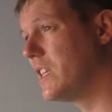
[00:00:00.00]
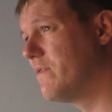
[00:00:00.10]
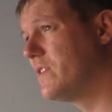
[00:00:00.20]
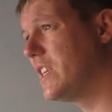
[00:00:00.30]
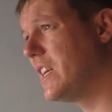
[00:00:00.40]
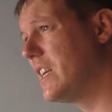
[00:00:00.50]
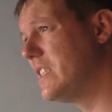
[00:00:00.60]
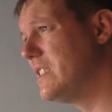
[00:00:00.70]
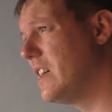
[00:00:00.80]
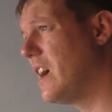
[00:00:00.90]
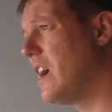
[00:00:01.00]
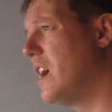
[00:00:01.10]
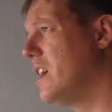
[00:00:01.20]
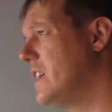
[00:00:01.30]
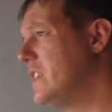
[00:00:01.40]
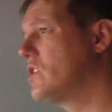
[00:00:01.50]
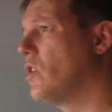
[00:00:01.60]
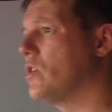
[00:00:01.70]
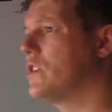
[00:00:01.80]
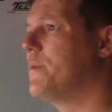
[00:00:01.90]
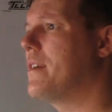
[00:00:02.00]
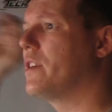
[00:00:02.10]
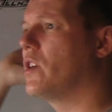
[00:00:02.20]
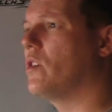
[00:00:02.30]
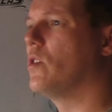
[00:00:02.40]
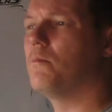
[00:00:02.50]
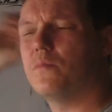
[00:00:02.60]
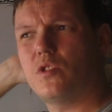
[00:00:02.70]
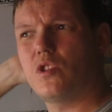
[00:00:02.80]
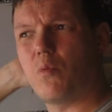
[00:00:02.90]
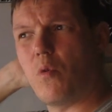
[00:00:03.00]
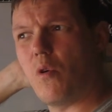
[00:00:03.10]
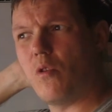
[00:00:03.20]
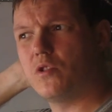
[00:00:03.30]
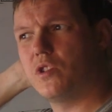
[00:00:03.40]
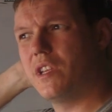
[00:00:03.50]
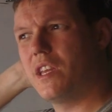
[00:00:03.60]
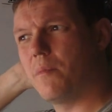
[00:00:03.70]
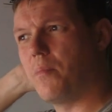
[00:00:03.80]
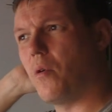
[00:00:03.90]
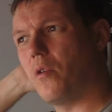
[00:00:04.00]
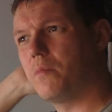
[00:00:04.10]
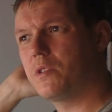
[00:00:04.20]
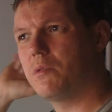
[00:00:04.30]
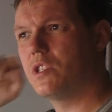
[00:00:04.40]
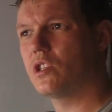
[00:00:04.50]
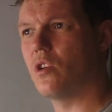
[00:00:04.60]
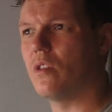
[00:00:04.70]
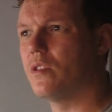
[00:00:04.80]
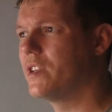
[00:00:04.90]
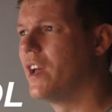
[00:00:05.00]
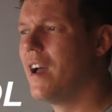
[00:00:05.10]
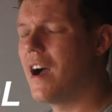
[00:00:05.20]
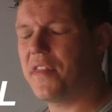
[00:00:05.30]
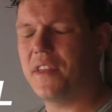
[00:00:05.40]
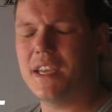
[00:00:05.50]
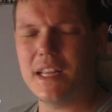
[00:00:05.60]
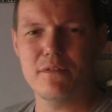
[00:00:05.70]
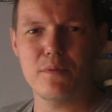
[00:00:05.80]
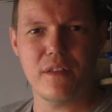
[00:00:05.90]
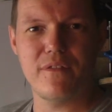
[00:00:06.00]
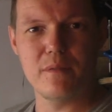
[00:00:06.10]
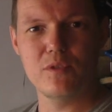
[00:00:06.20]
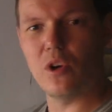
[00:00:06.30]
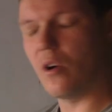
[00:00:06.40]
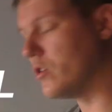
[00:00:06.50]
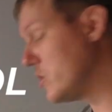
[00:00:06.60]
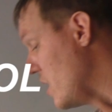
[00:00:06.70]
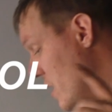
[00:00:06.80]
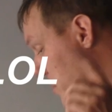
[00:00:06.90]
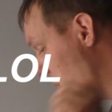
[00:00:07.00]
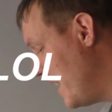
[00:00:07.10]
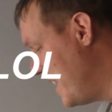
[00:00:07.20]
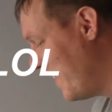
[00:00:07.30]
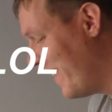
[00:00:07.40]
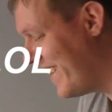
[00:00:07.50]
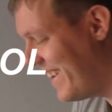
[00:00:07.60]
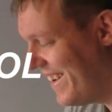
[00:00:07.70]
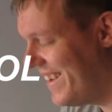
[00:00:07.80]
He lives in uh, East Coast of America, up towards near the border between Scotland. I think he lives where the film Jaws. But anyway,